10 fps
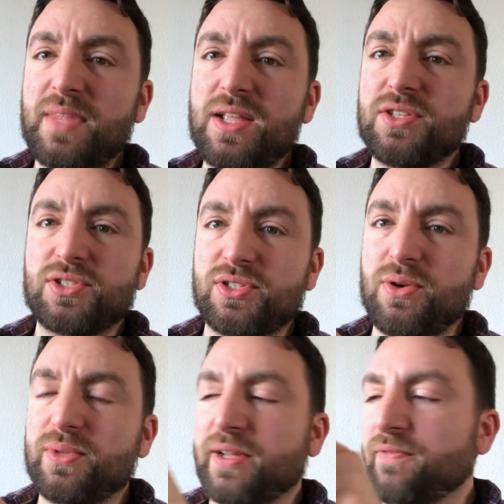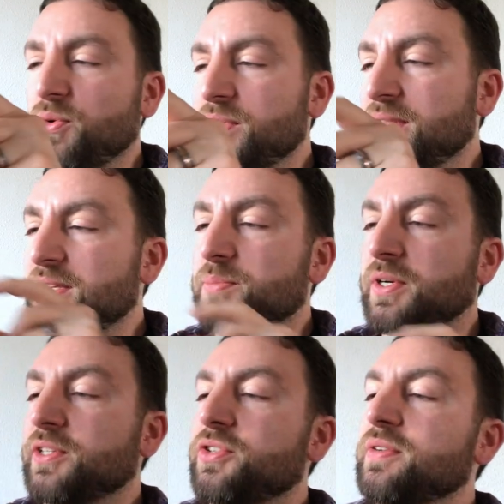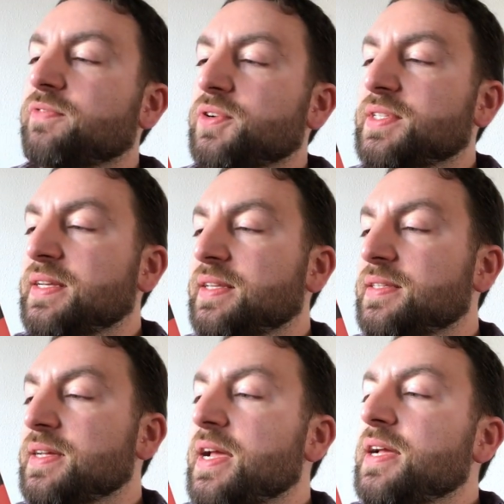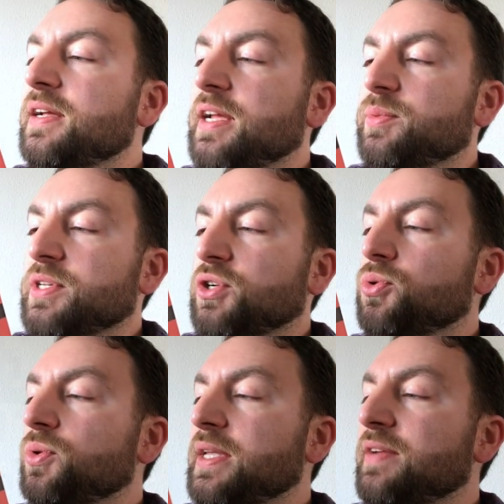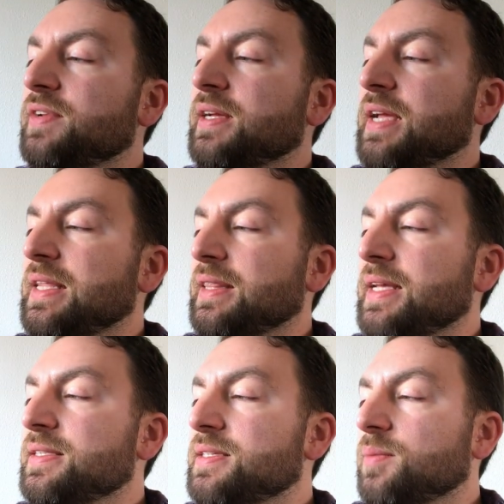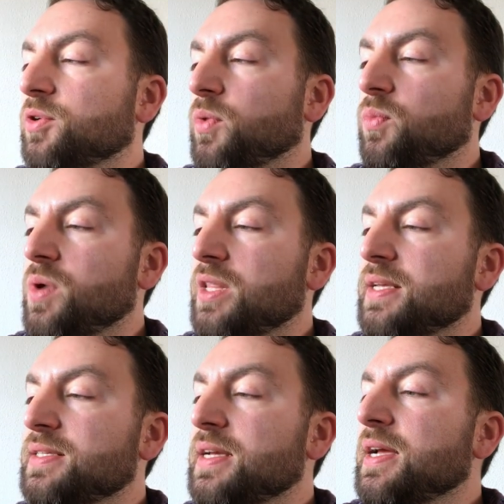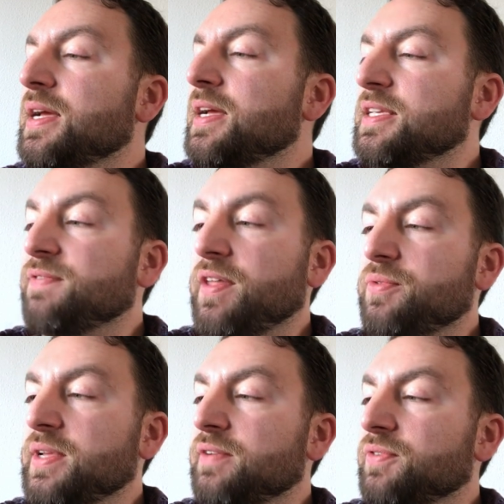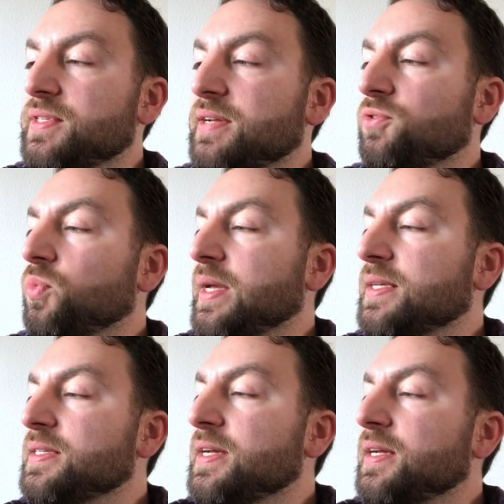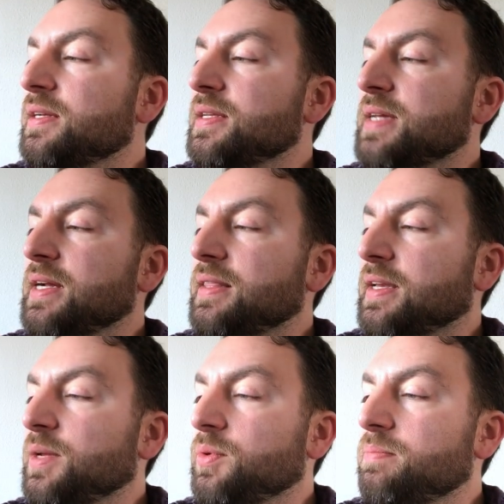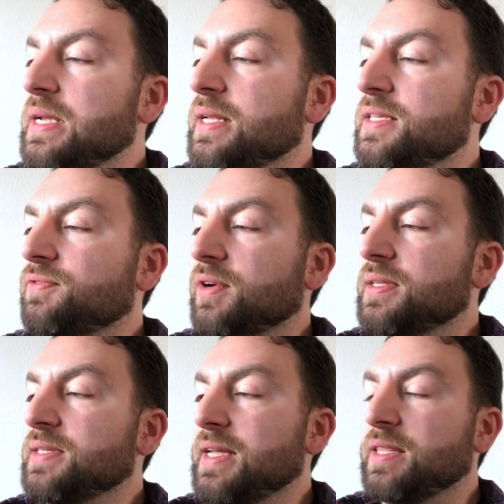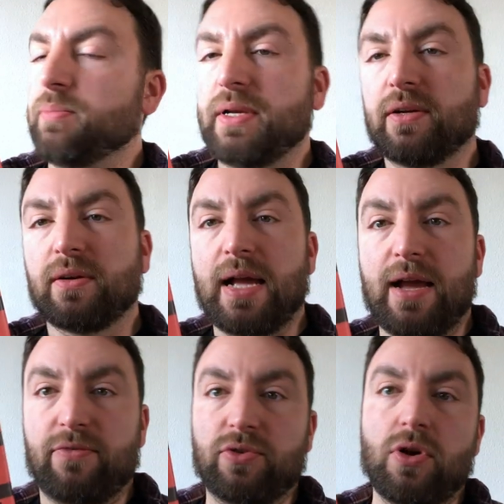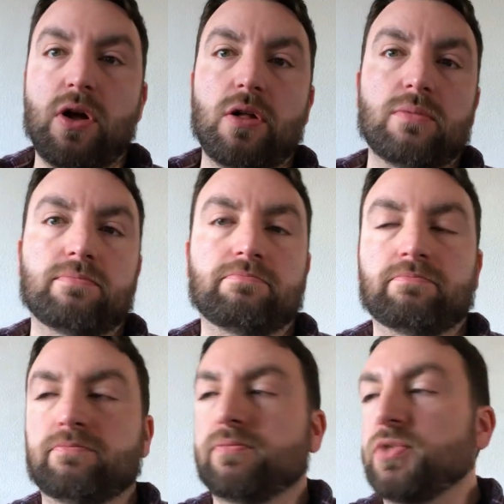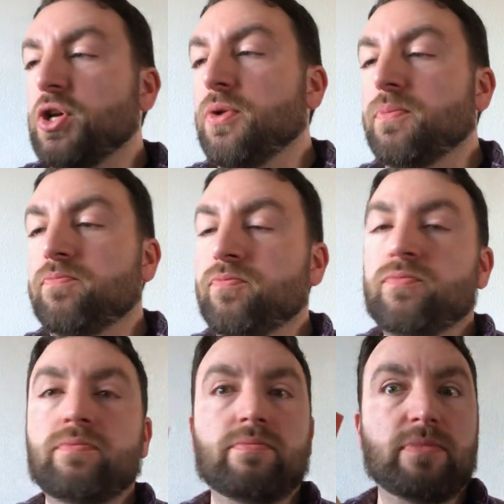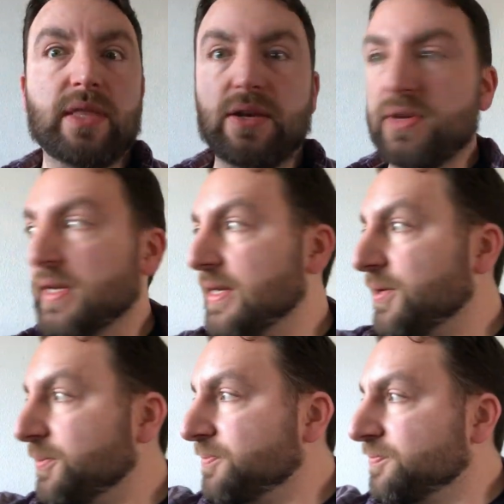So looking forward to this book. First sentence It was a cool evening in late summer when Wallace, his father dead for several weeks, decided that he would meet his friends at the pier after all. So, there you go.